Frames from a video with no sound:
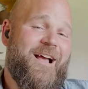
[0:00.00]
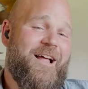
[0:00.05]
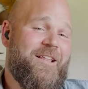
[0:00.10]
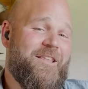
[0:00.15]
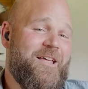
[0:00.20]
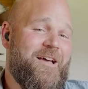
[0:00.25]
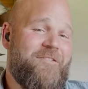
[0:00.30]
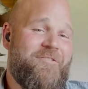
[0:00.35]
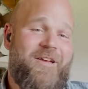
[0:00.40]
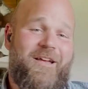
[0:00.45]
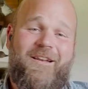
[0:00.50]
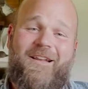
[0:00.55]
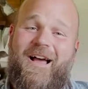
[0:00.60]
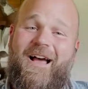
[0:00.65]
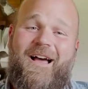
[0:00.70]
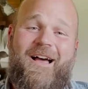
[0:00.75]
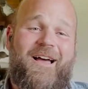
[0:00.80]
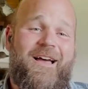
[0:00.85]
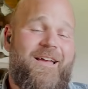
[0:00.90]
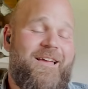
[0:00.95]
I love it.
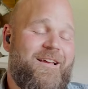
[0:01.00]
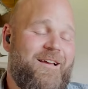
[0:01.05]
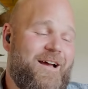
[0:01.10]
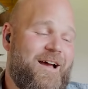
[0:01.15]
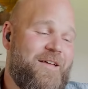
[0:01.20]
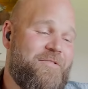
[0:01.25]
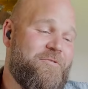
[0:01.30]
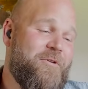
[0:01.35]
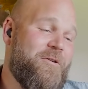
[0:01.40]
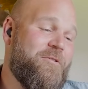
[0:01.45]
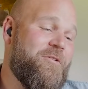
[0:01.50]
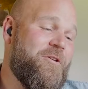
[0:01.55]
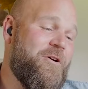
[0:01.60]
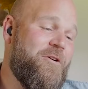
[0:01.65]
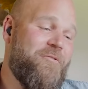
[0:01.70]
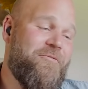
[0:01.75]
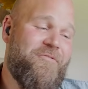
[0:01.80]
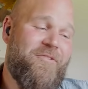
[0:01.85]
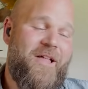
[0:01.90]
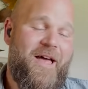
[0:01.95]
I throw
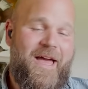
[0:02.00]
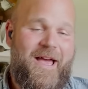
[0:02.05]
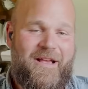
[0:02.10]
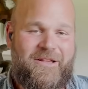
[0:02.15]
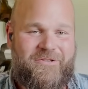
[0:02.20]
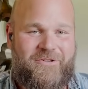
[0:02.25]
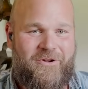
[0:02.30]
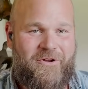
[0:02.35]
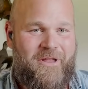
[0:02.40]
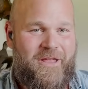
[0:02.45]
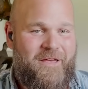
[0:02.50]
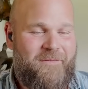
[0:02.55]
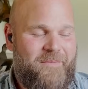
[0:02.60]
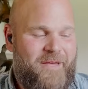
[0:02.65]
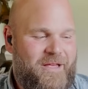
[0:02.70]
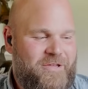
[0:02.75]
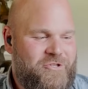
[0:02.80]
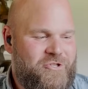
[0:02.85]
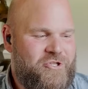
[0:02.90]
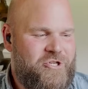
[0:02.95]
no flags on
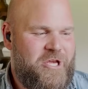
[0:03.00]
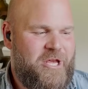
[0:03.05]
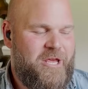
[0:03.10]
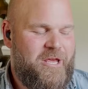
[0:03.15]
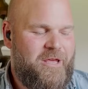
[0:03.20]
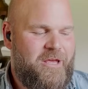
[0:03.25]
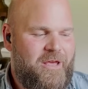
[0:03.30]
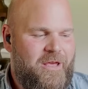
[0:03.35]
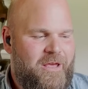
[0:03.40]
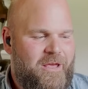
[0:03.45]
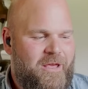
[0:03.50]
MSG.